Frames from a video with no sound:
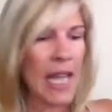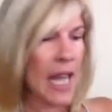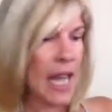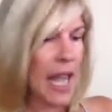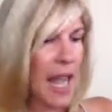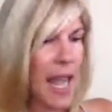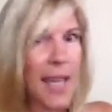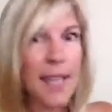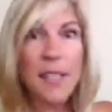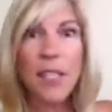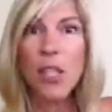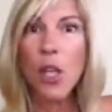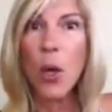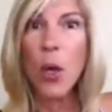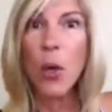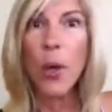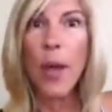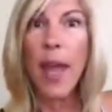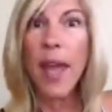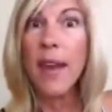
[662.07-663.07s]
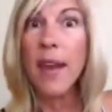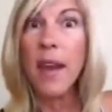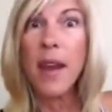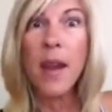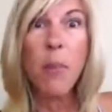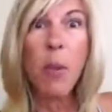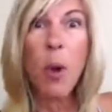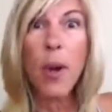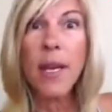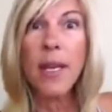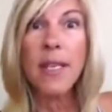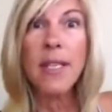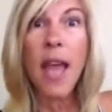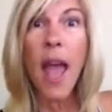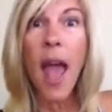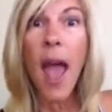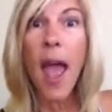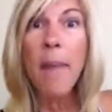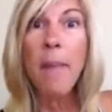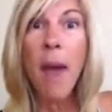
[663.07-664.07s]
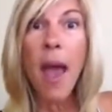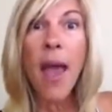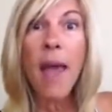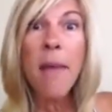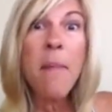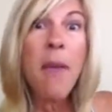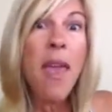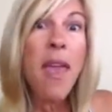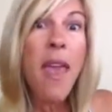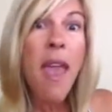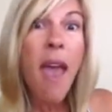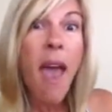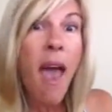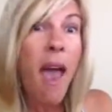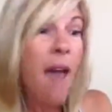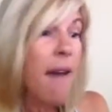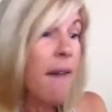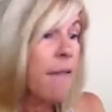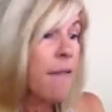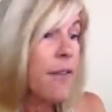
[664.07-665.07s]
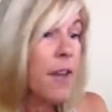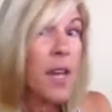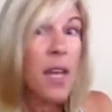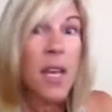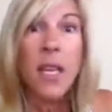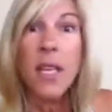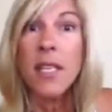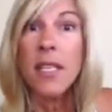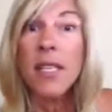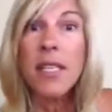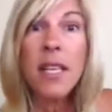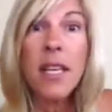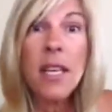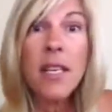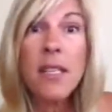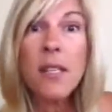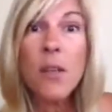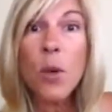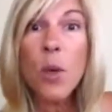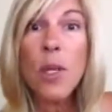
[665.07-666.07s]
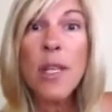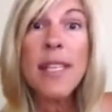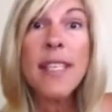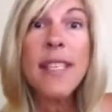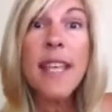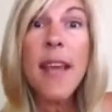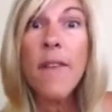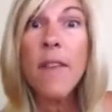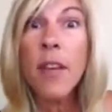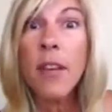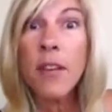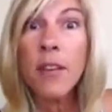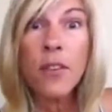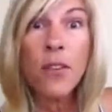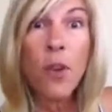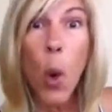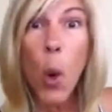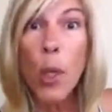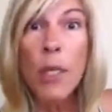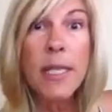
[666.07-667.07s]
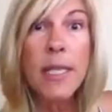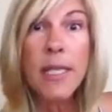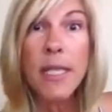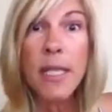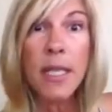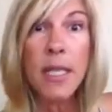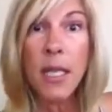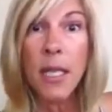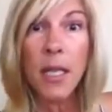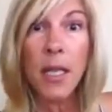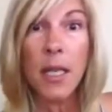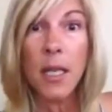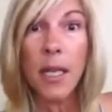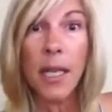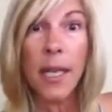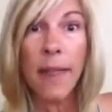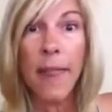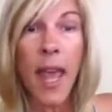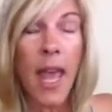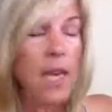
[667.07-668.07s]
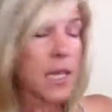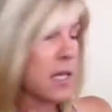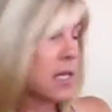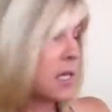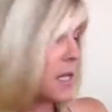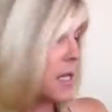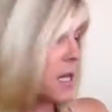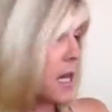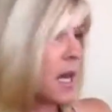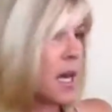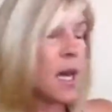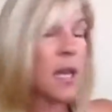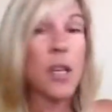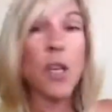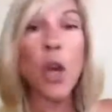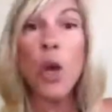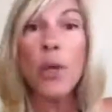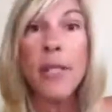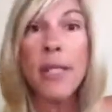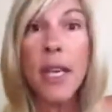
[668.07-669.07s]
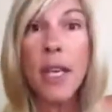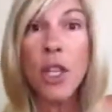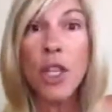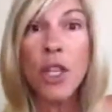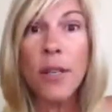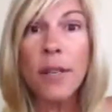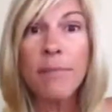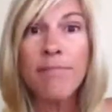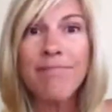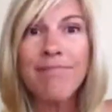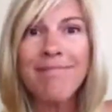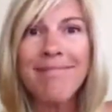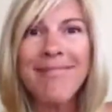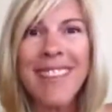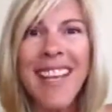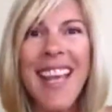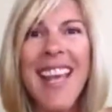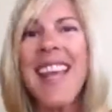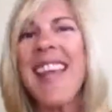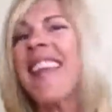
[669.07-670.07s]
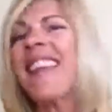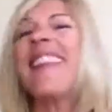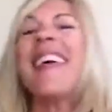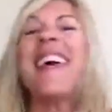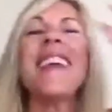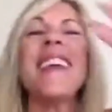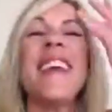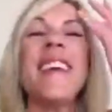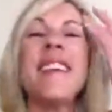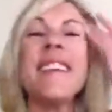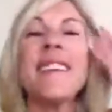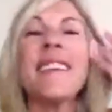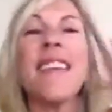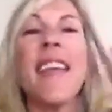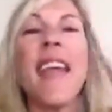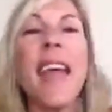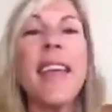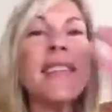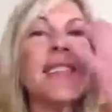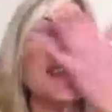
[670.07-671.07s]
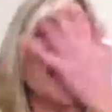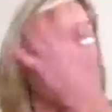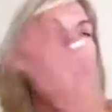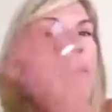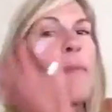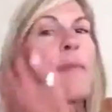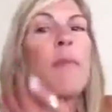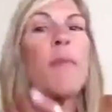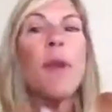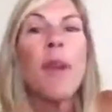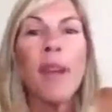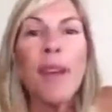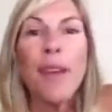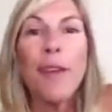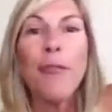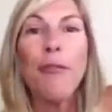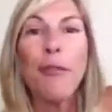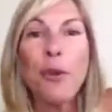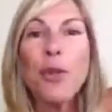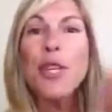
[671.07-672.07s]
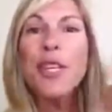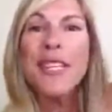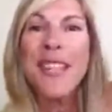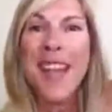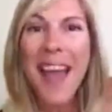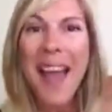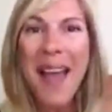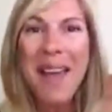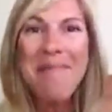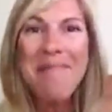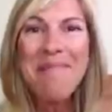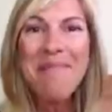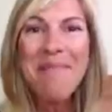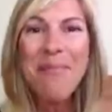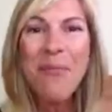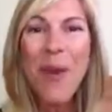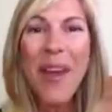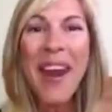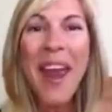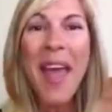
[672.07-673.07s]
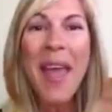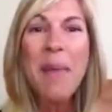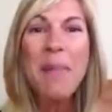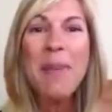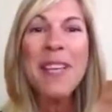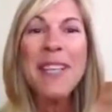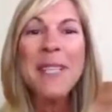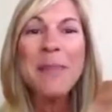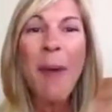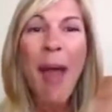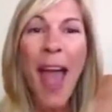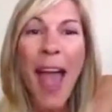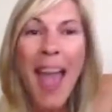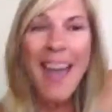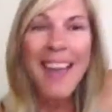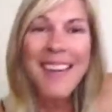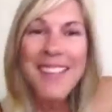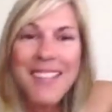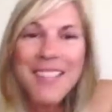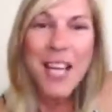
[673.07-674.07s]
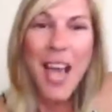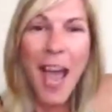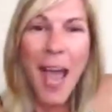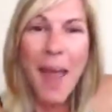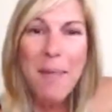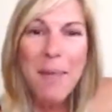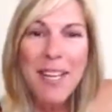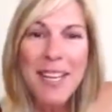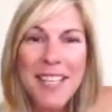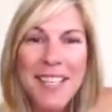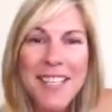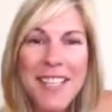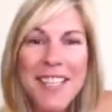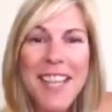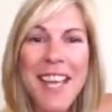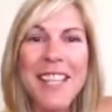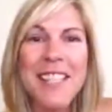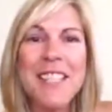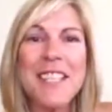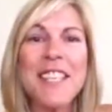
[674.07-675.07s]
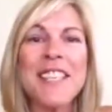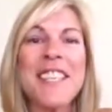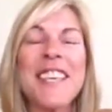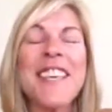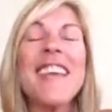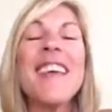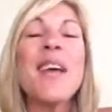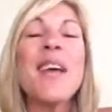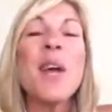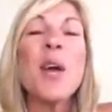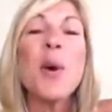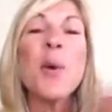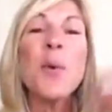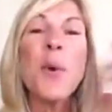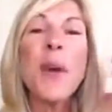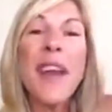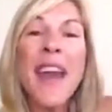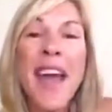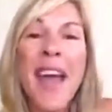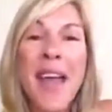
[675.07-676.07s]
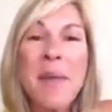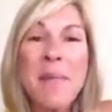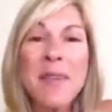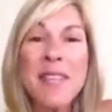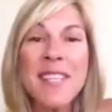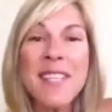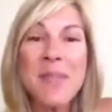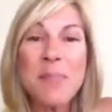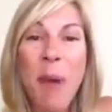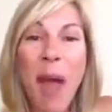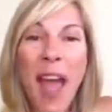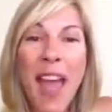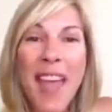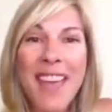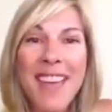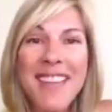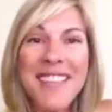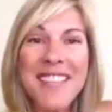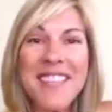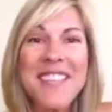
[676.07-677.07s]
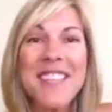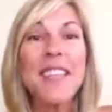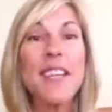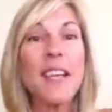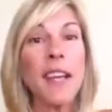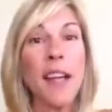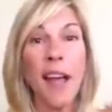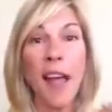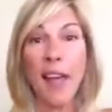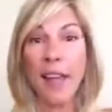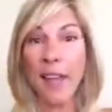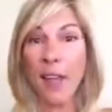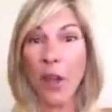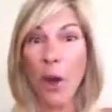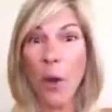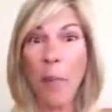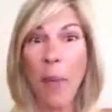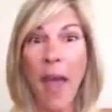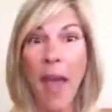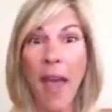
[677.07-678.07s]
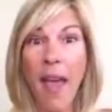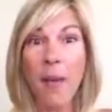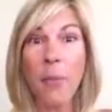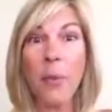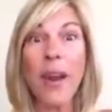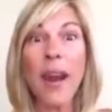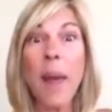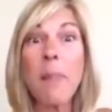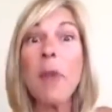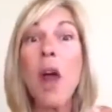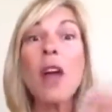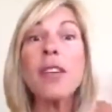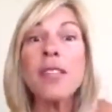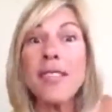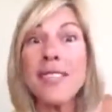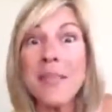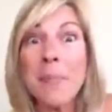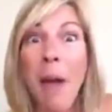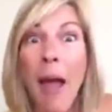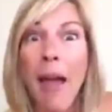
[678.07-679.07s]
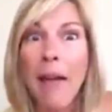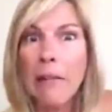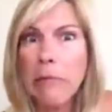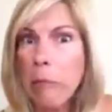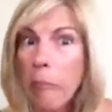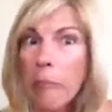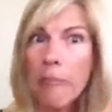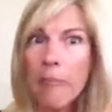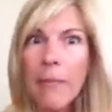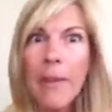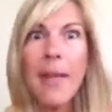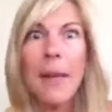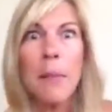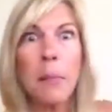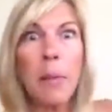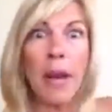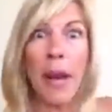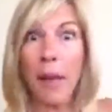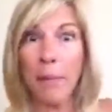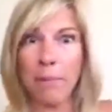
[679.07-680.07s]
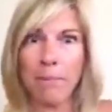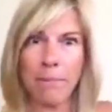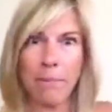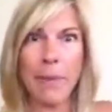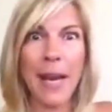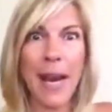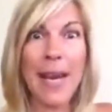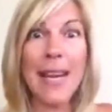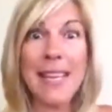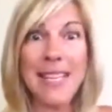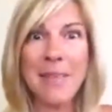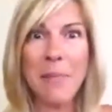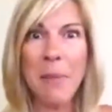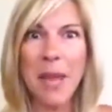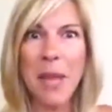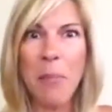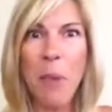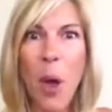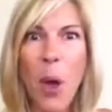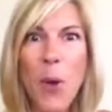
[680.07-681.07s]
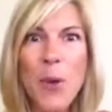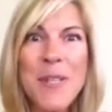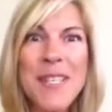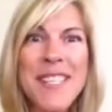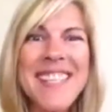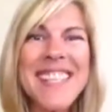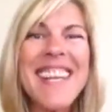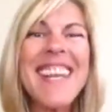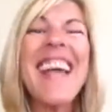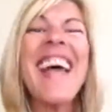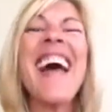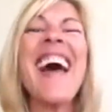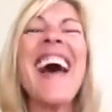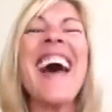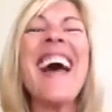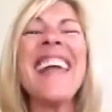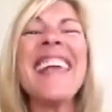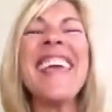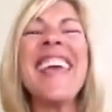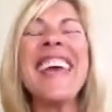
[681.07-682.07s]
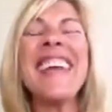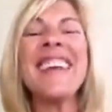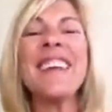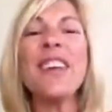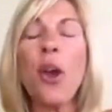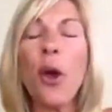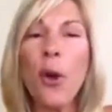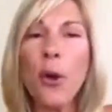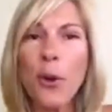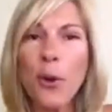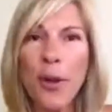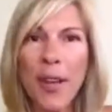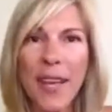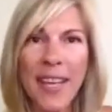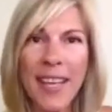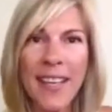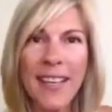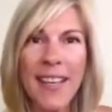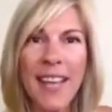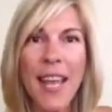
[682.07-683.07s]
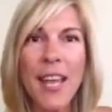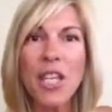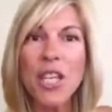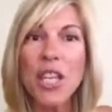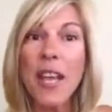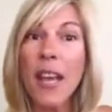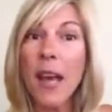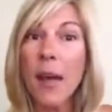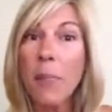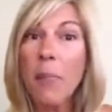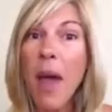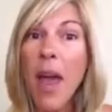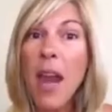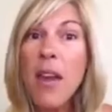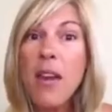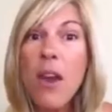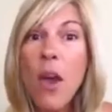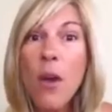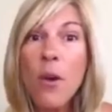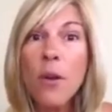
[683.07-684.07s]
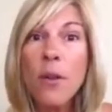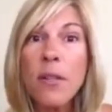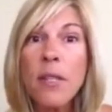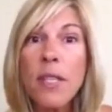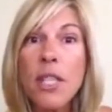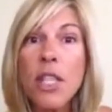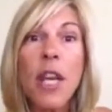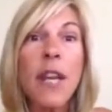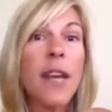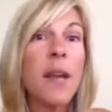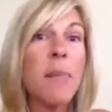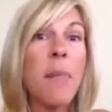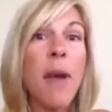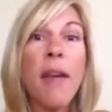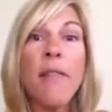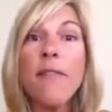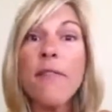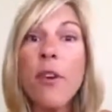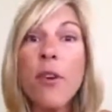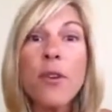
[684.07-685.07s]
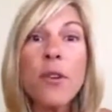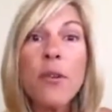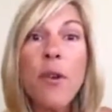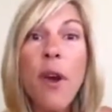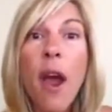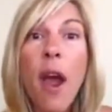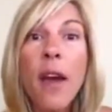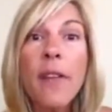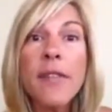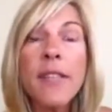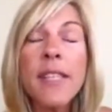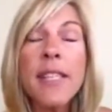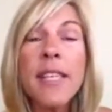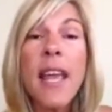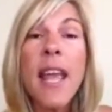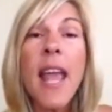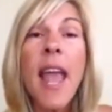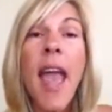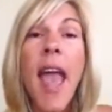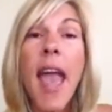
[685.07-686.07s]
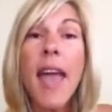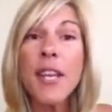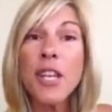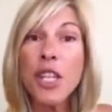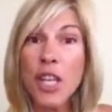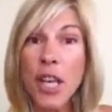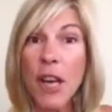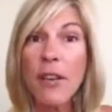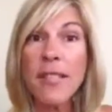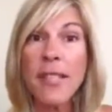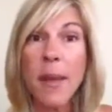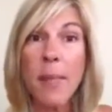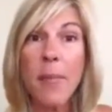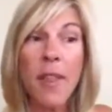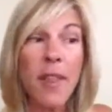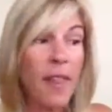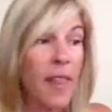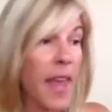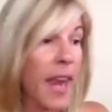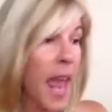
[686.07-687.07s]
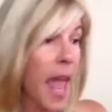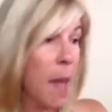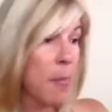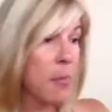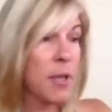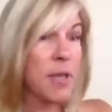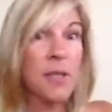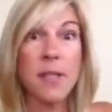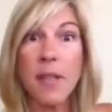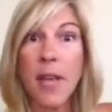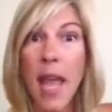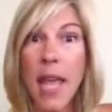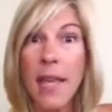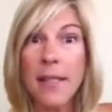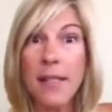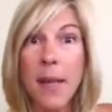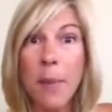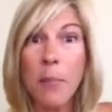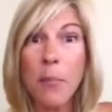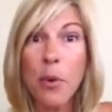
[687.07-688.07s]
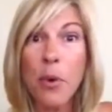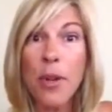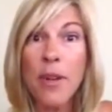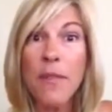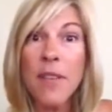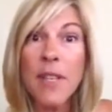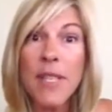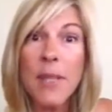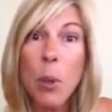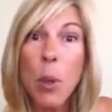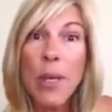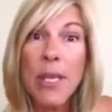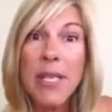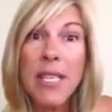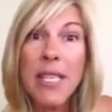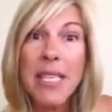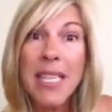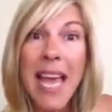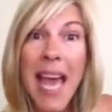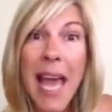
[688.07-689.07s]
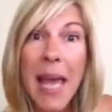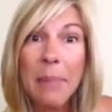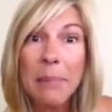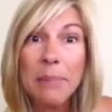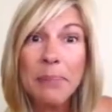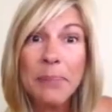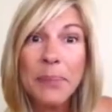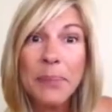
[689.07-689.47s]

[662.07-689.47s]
And so at any point in time, I may have 6 or 7 thoughts sitting in that note section that at some future time, when I am inspired, timeless, that's it. When I am inspired, I can go back. When I'm not inspired, but I need to make a post, I can go in and check out my notes, check out my photographs, and share something that happened at some previous point in time.